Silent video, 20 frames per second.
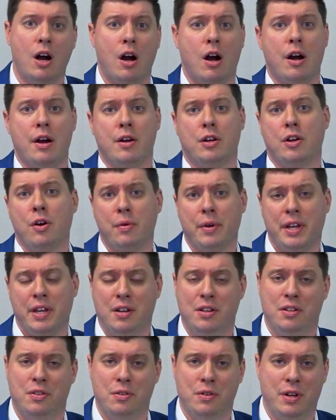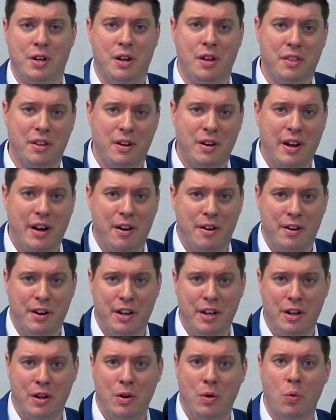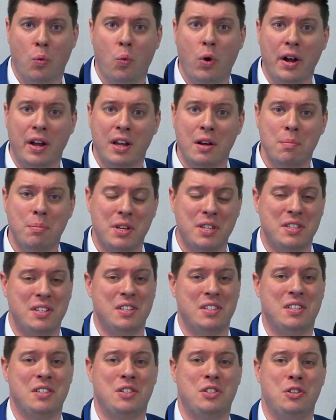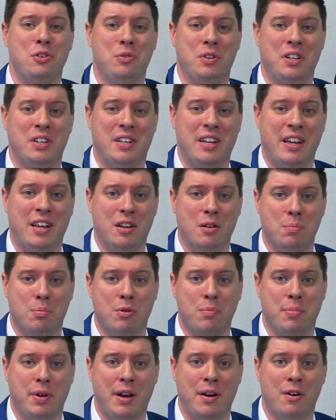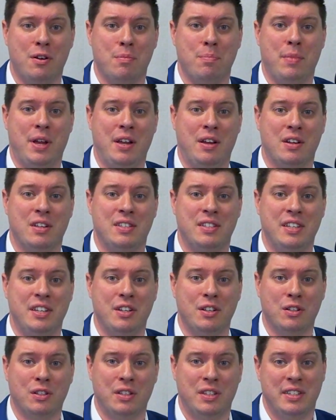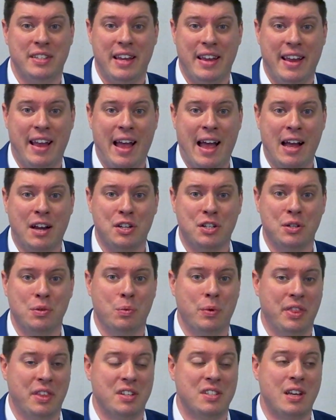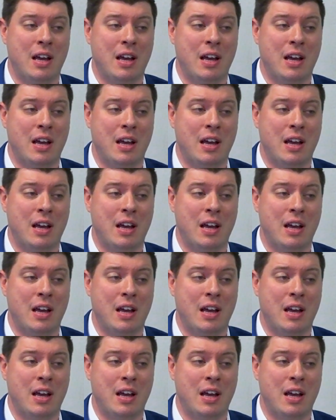All right, going into another area, what can businesses do today to prepare to make a deal and take action when the